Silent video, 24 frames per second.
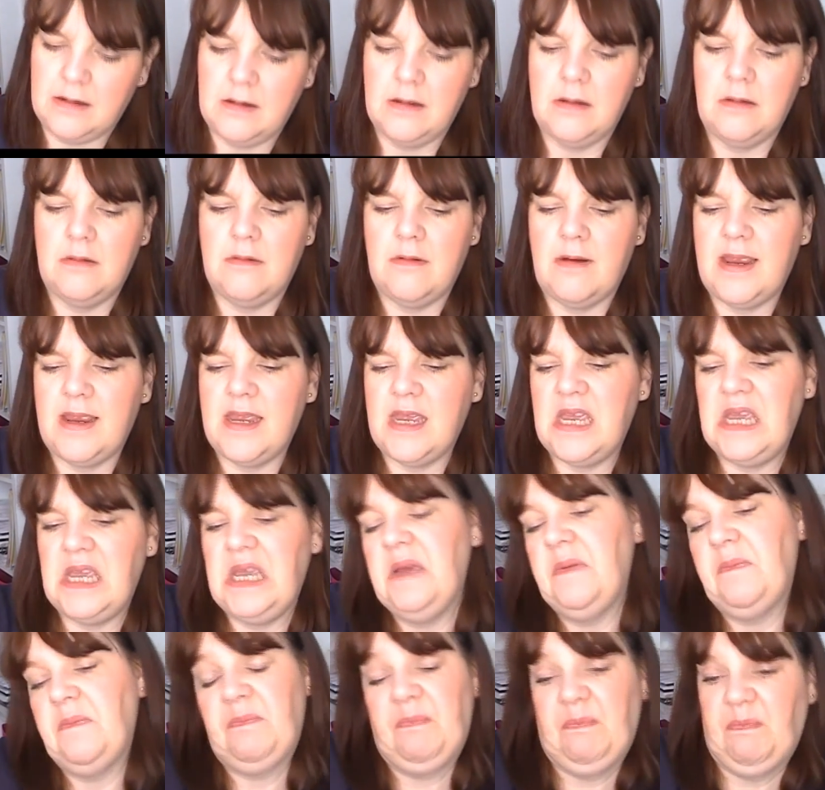grey
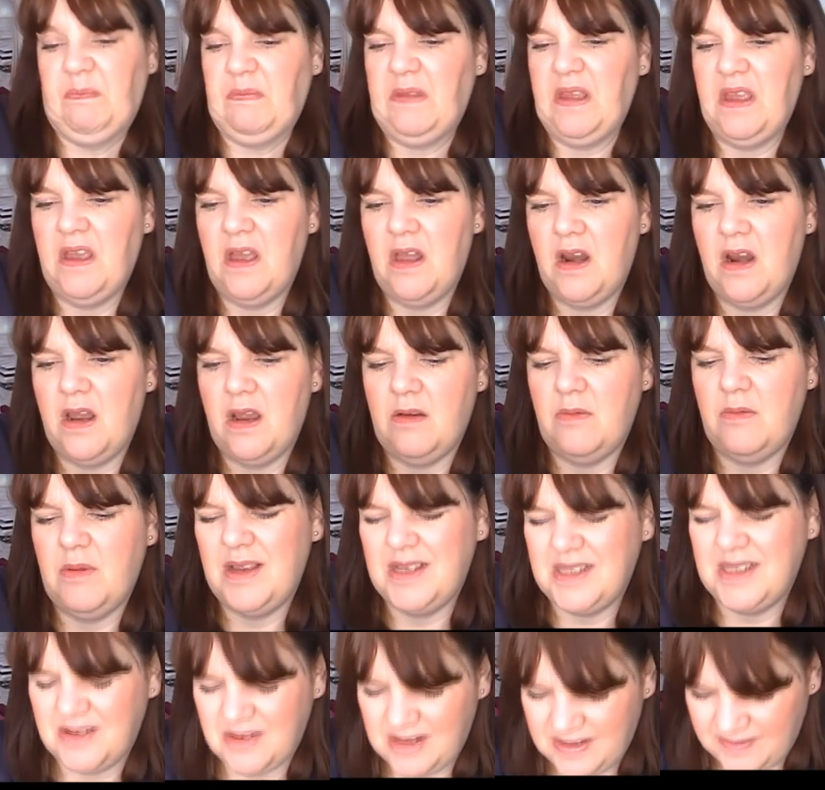colour. Well,
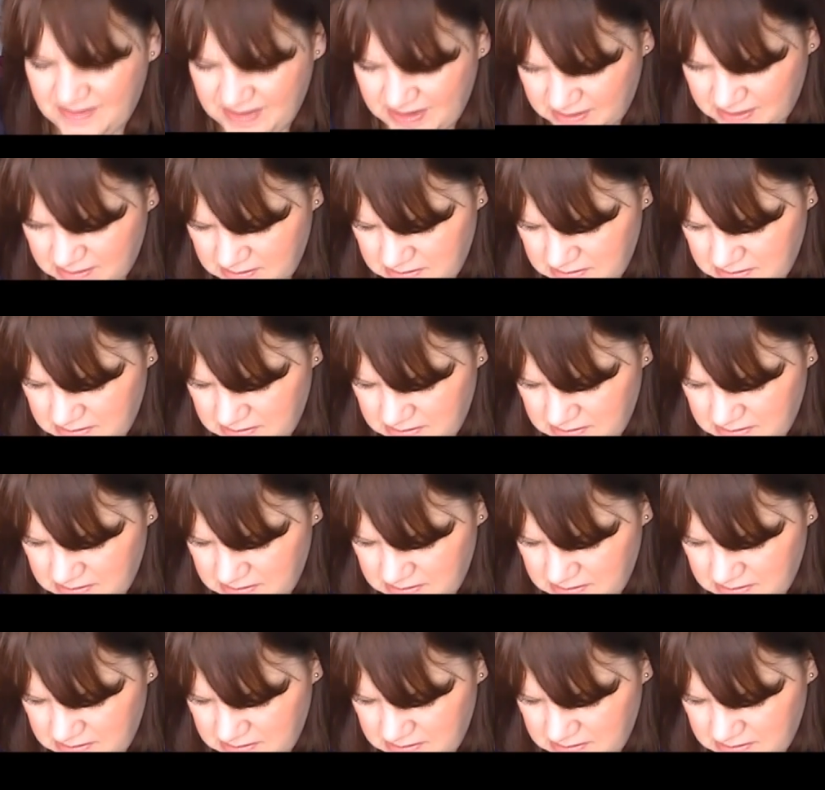it's not even,